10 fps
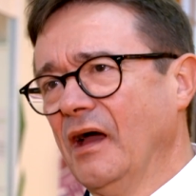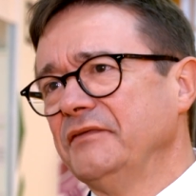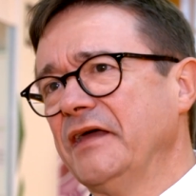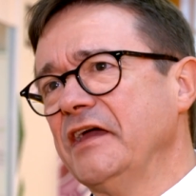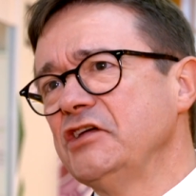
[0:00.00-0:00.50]

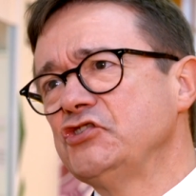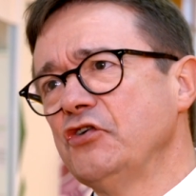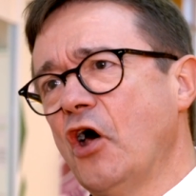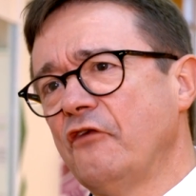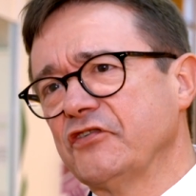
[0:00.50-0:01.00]
The
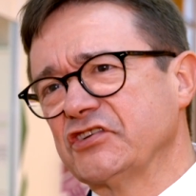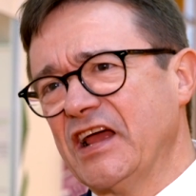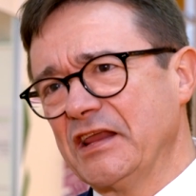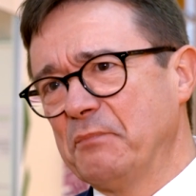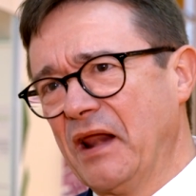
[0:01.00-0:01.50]
issue of
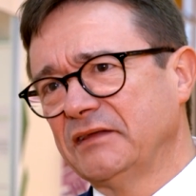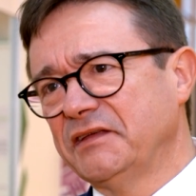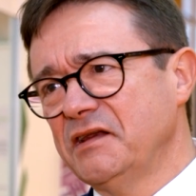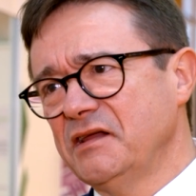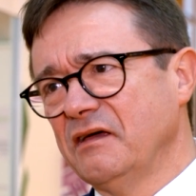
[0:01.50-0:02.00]

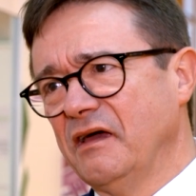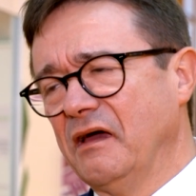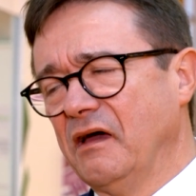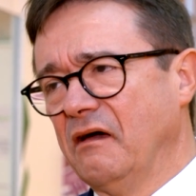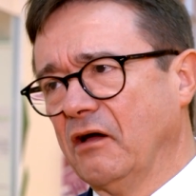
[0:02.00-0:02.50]
oxaliplatin
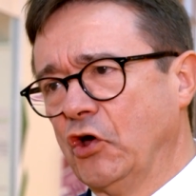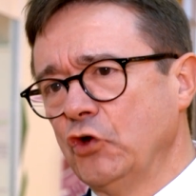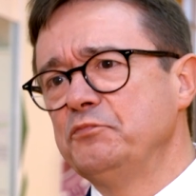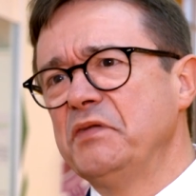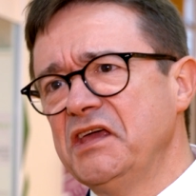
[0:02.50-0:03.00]

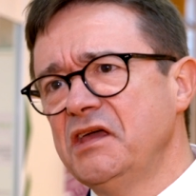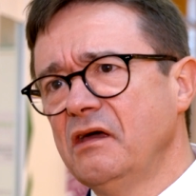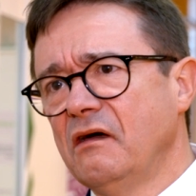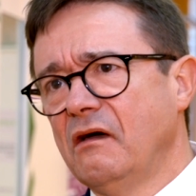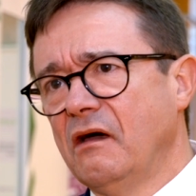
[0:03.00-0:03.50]
could be
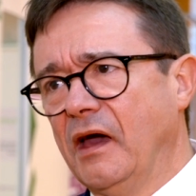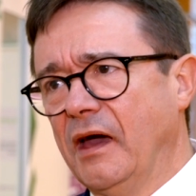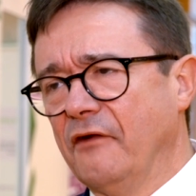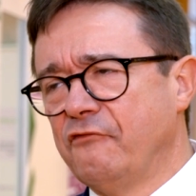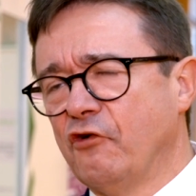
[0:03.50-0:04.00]

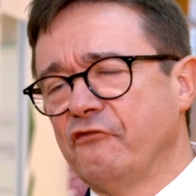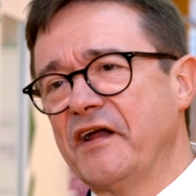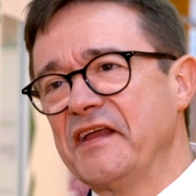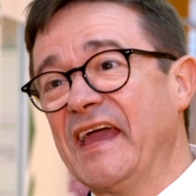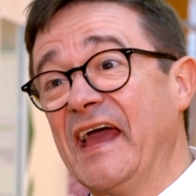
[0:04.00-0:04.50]
for
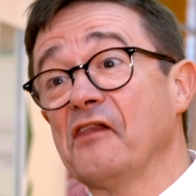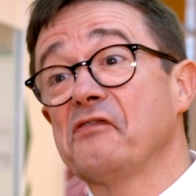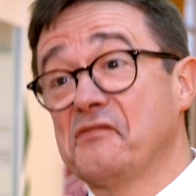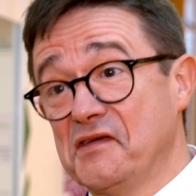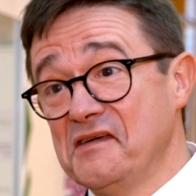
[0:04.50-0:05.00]
very
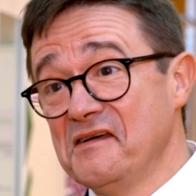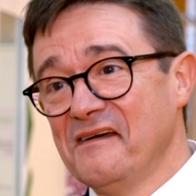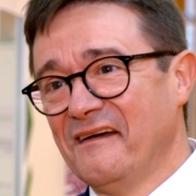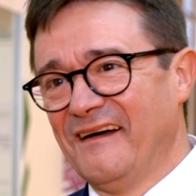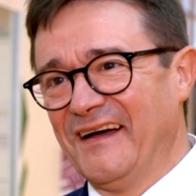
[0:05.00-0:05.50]
healthy
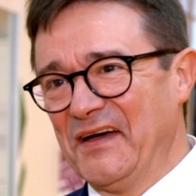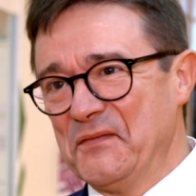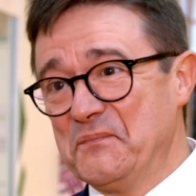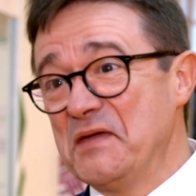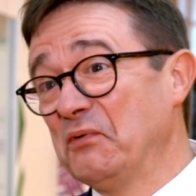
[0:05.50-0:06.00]

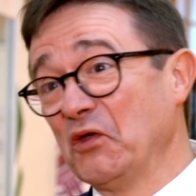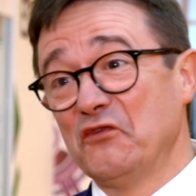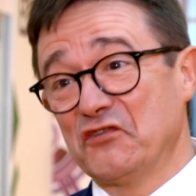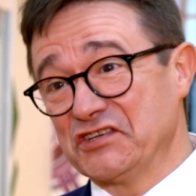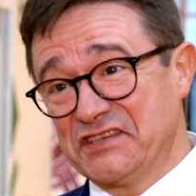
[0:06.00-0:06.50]
people
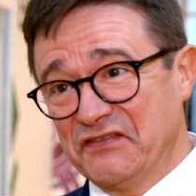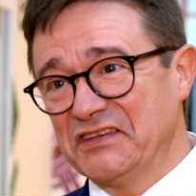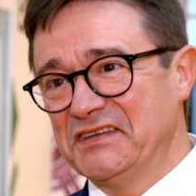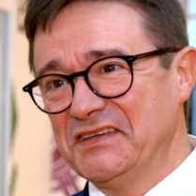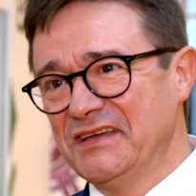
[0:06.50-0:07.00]
over
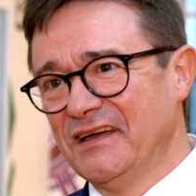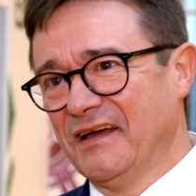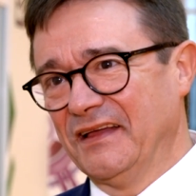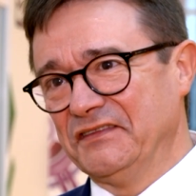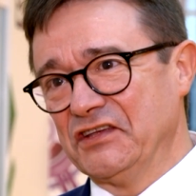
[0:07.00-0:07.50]
70,
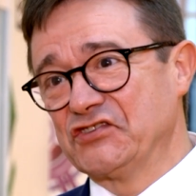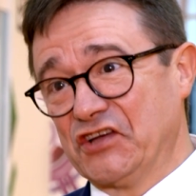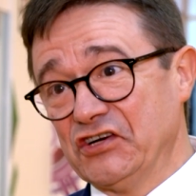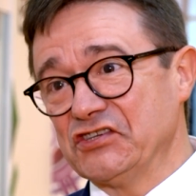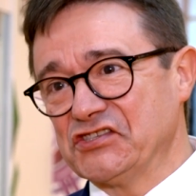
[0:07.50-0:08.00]

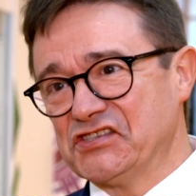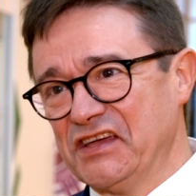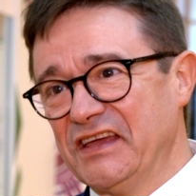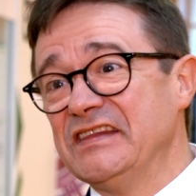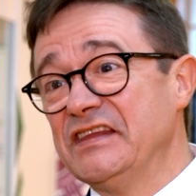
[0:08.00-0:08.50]
discussed
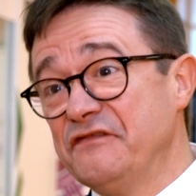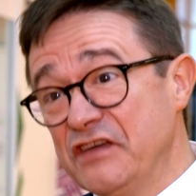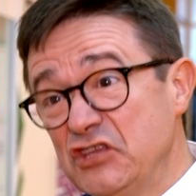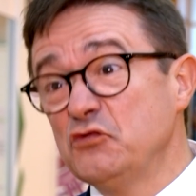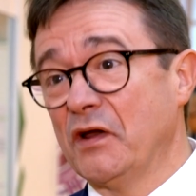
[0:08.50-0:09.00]

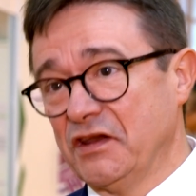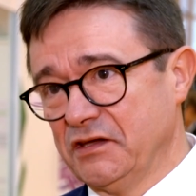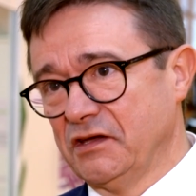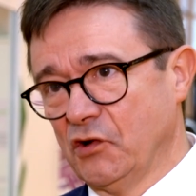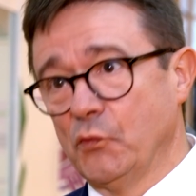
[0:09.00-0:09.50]

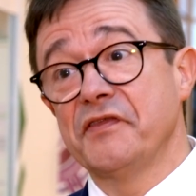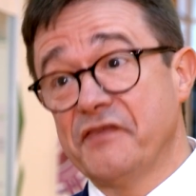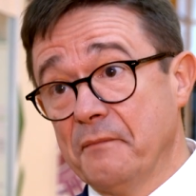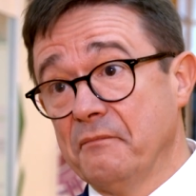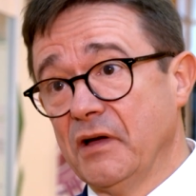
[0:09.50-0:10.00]
individually with
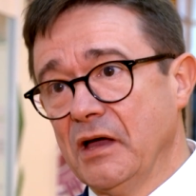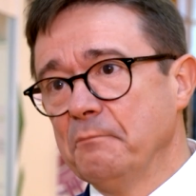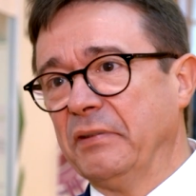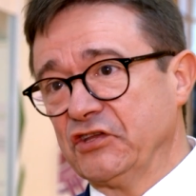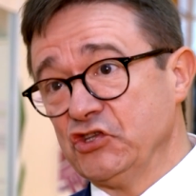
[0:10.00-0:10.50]
them.
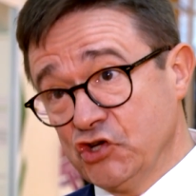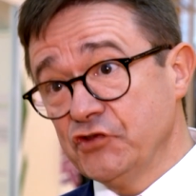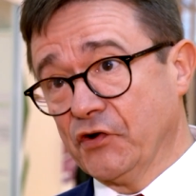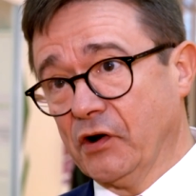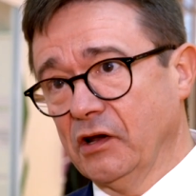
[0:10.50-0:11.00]
But in
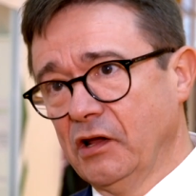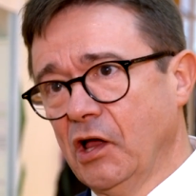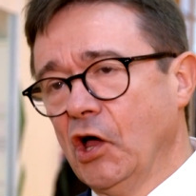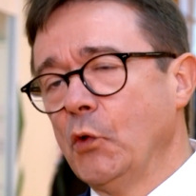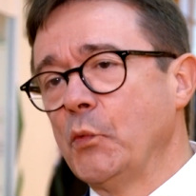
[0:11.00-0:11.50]
general,
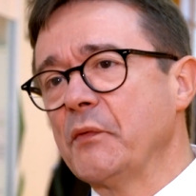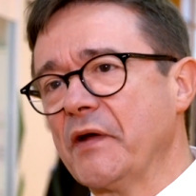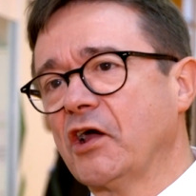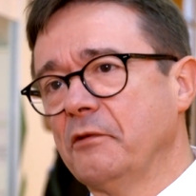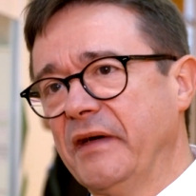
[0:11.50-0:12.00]
we
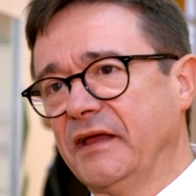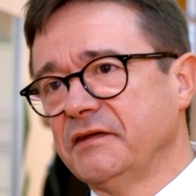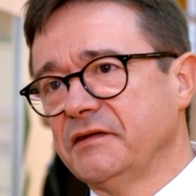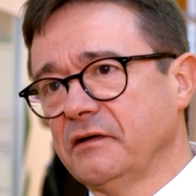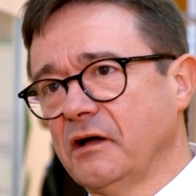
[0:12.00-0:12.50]

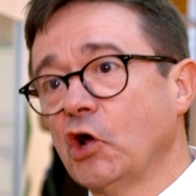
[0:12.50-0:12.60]
recommend a